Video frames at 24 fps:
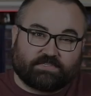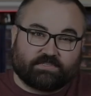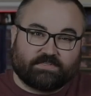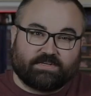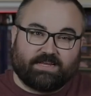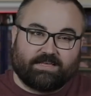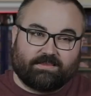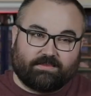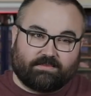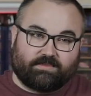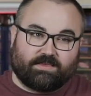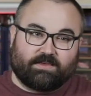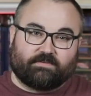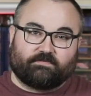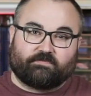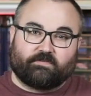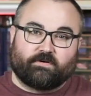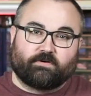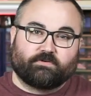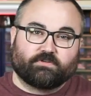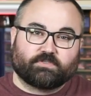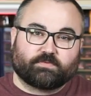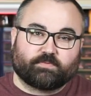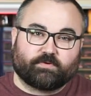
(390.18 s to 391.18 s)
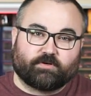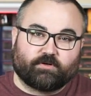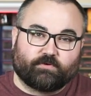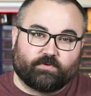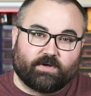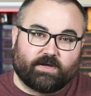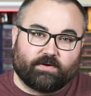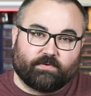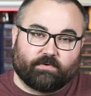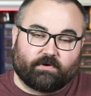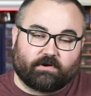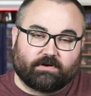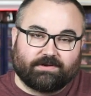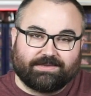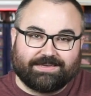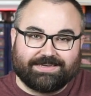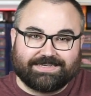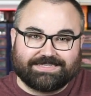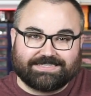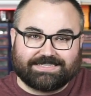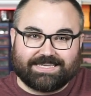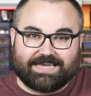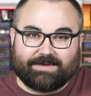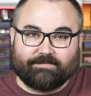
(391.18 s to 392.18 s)
so now that that phone is put away, we're going to
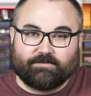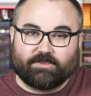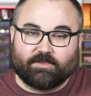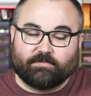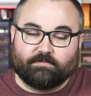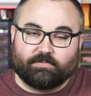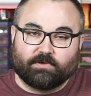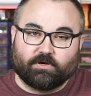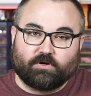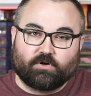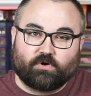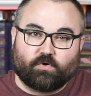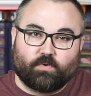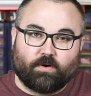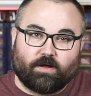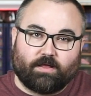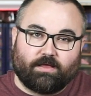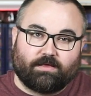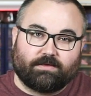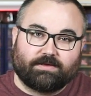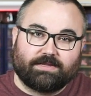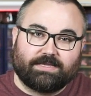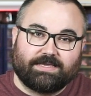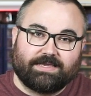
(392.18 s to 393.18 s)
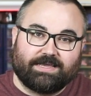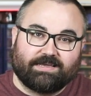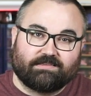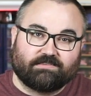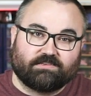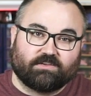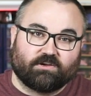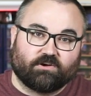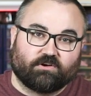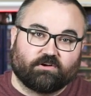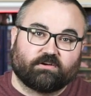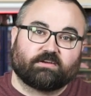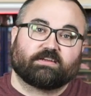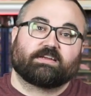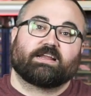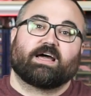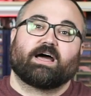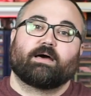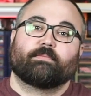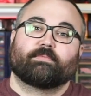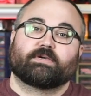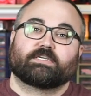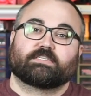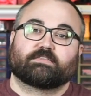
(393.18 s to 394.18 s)
examine the build quality and the
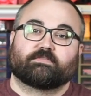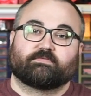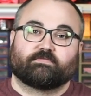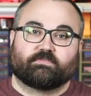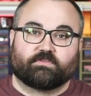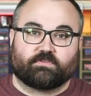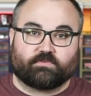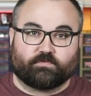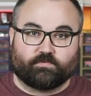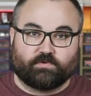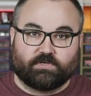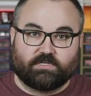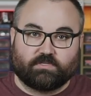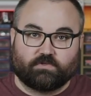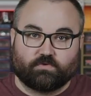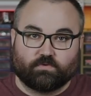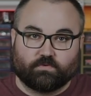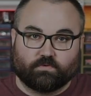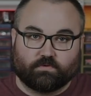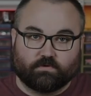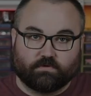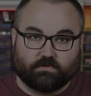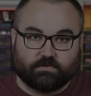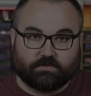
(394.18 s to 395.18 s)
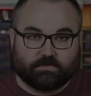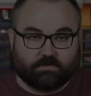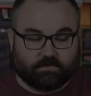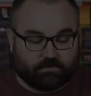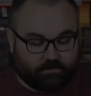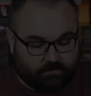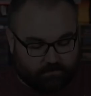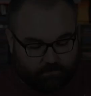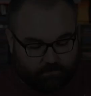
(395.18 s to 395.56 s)
ergonomics of the three tools.